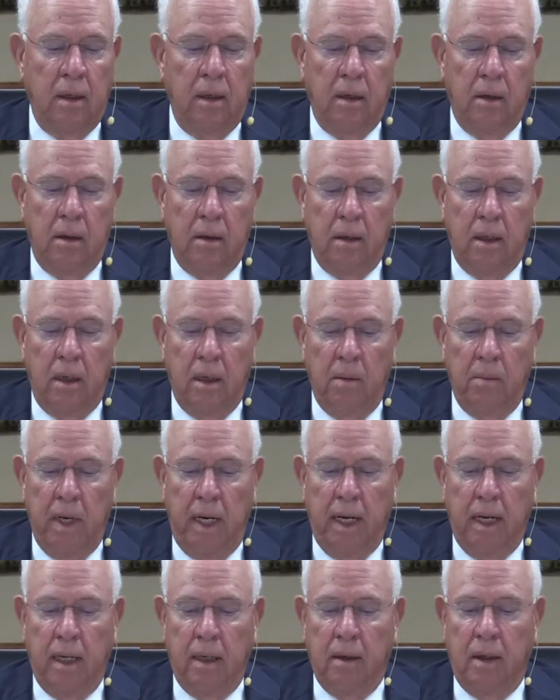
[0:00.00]
uh,
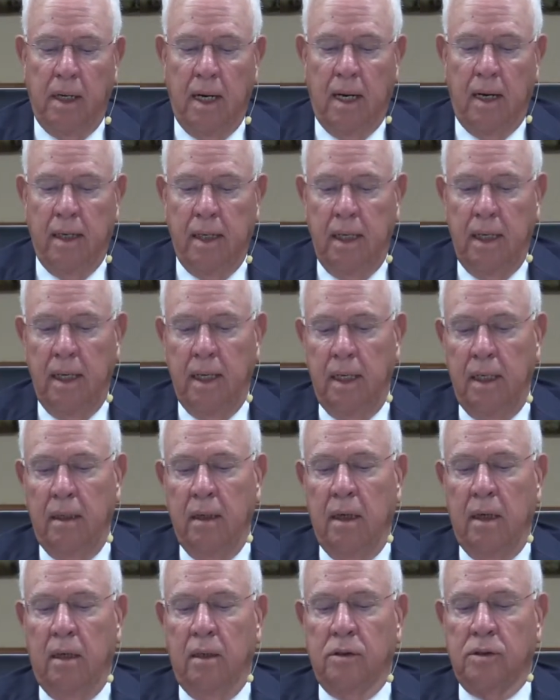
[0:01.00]
Aramaic, Chaldee in it.
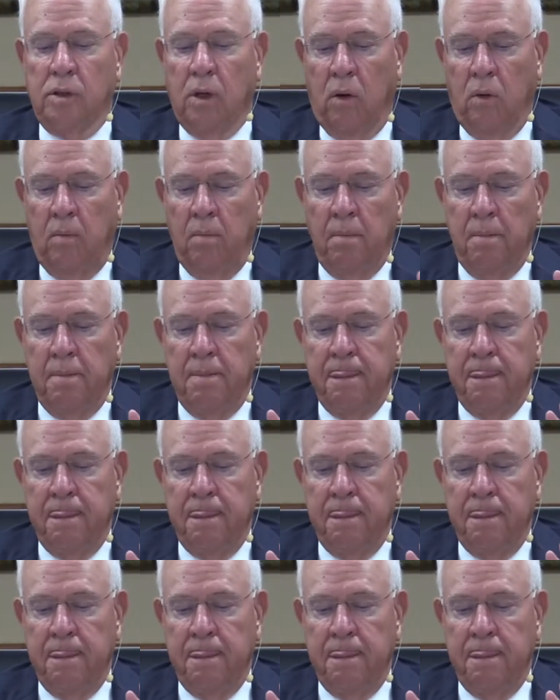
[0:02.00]
So